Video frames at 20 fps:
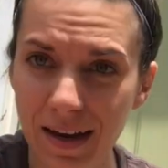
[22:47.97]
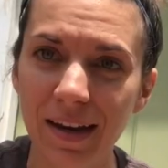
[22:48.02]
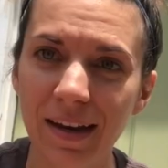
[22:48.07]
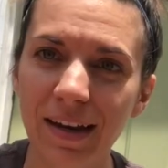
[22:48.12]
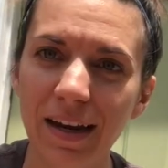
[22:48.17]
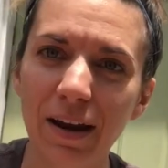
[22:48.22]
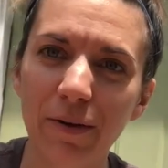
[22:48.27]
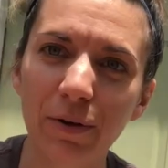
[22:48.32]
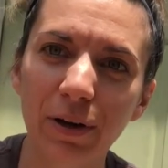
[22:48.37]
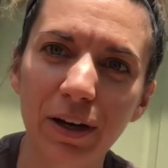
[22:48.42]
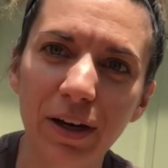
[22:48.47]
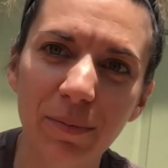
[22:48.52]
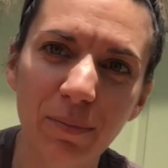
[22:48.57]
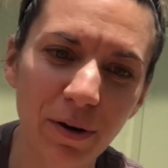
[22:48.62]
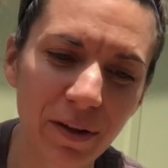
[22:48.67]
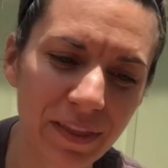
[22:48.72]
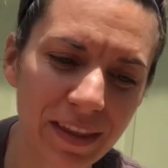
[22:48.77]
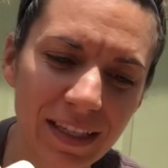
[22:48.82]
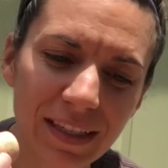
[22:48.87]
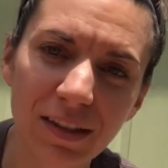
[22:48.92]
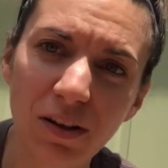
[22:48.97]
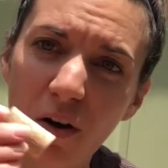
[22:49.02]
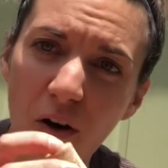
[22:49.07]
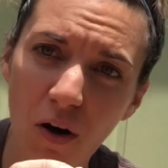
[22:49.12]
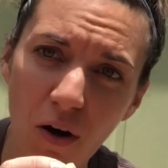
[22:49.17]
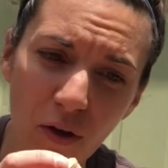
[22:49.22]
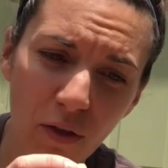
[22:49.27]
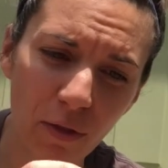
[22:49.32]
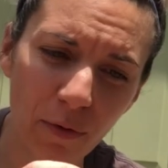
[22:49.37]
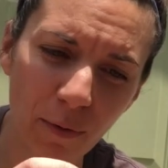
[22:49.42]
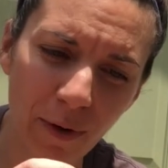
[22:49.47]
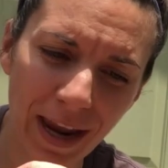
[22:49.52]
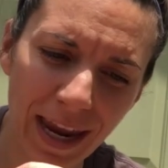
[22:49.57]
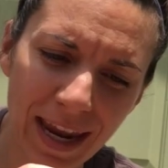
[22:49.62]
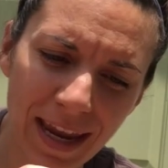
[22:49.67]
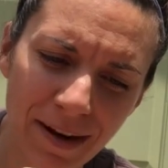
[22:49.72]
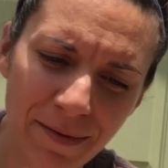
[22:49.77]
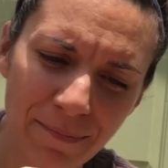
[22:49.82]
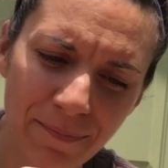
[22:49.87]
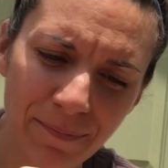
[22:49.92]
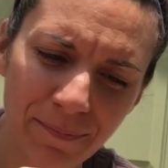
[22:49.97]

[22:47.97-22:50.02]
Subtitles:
Now we're gonna put this all the way in.